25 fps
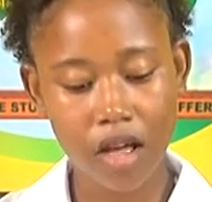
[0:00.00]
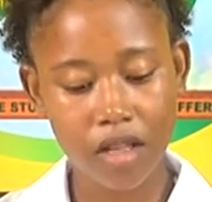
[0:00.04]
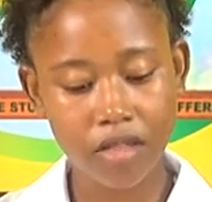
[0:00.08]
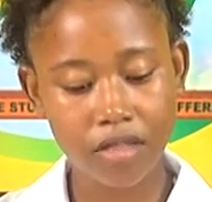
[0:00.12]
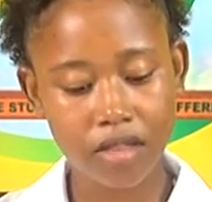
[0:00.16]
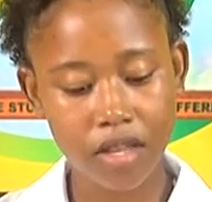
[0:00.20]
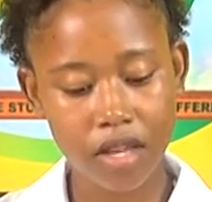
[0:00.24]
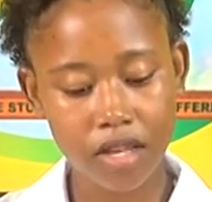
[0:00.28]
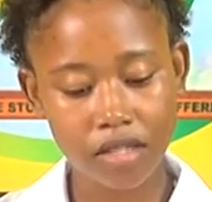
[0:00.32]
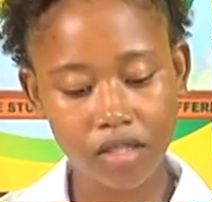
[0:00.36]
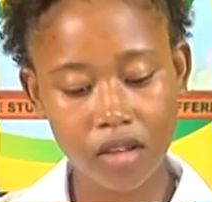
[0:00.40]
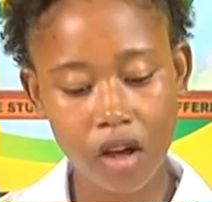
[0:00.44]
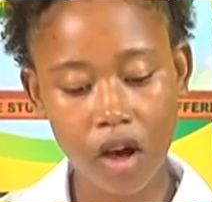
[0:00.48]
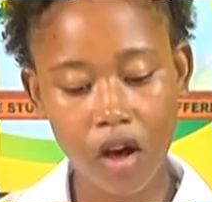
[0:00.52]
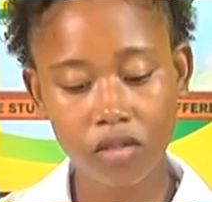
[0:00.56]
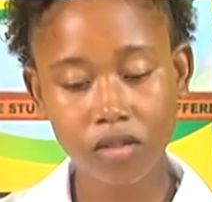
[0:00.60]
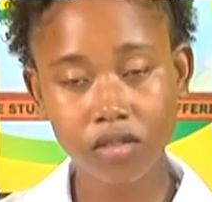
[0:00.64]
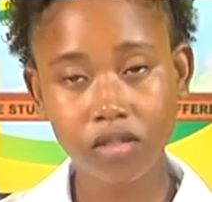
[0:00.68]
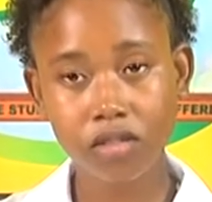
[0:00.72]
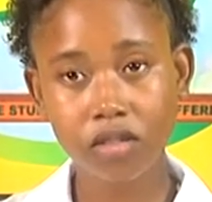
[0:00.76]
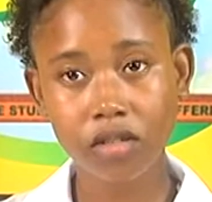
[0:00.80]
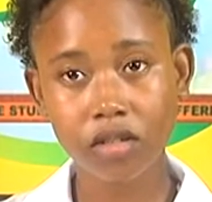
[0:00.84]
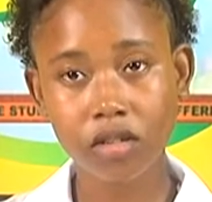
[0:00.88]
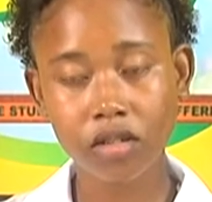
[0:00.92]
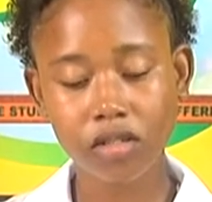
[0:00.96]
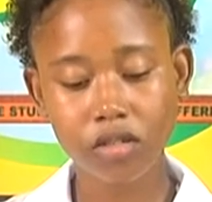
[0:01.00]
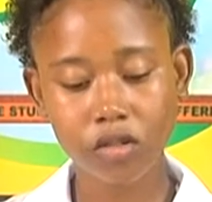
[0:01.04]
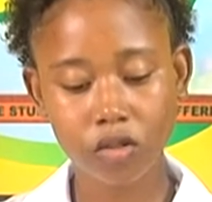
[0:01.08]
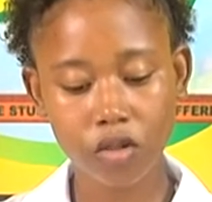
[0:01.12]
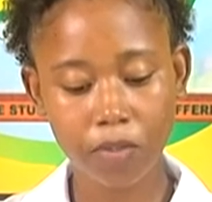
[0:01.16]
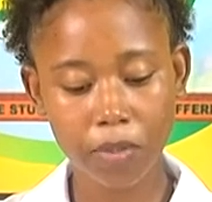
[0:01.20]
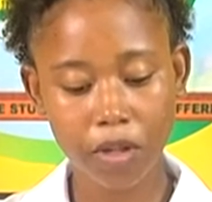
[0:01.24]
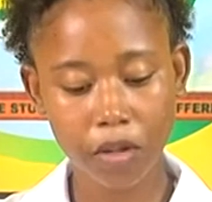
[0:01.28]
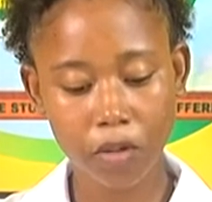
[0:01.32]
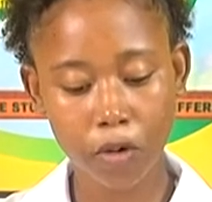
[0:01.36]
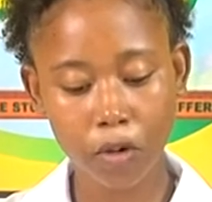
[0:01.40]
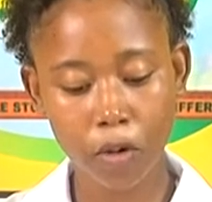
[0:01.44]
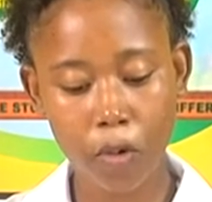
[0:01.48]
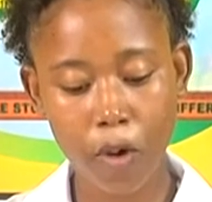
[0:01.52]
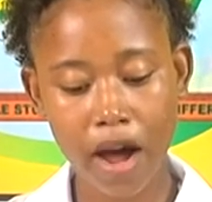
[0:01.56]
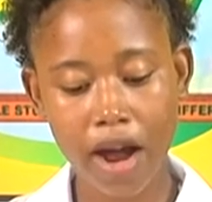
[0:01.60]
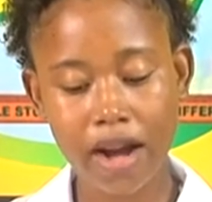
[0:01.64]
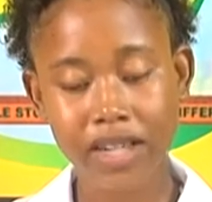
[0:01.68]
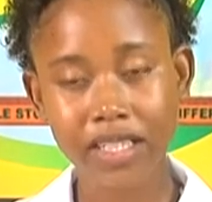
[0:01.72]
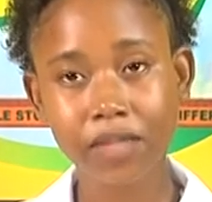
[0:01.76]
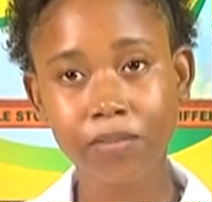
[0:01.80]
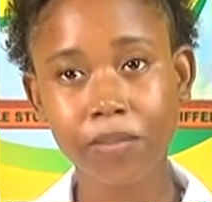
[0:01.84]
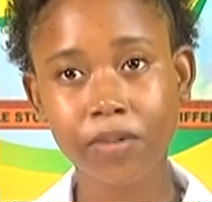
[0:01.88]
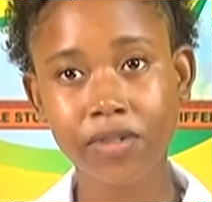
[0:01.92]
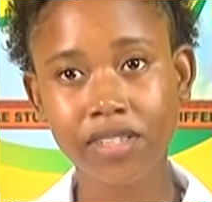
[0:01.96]
These councils will be
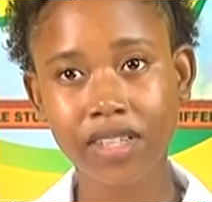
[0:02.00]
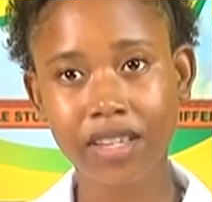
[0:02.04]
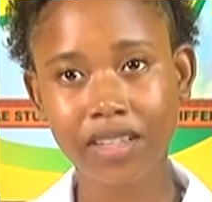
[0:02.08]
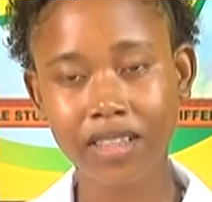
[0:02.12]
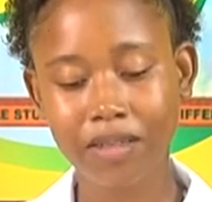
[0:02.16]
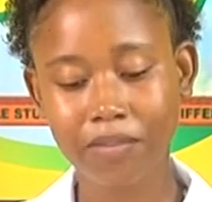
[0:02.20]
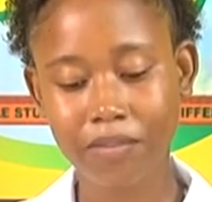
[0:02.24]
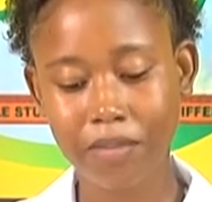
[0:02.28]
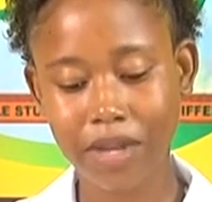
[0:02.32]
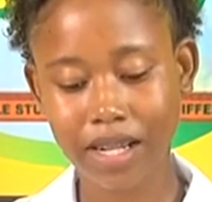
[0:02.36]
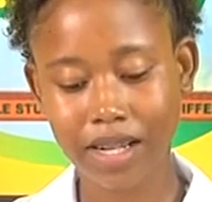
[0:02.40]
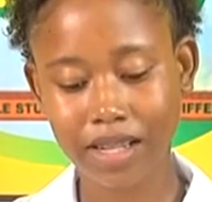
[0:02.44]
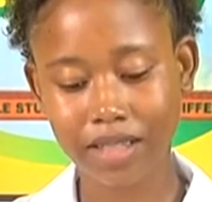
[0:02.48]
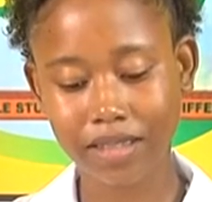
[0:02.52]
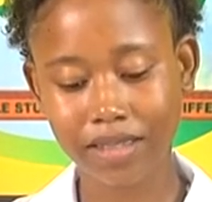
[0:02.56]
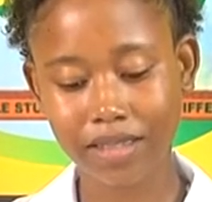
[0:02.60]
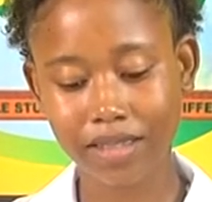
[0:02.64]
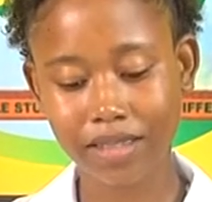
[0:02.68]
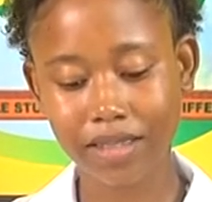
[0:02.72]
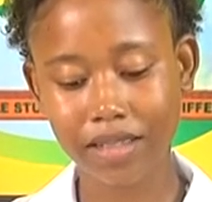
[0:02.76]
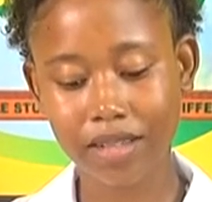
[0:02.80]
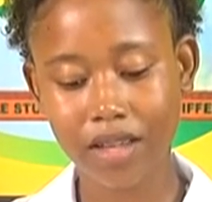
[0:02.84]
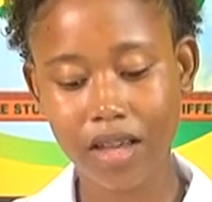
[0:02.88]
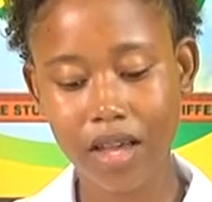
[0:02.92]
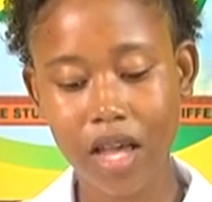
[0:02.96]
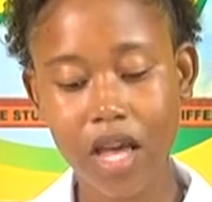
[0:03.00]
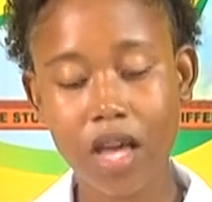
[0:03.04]
required to present the minutes.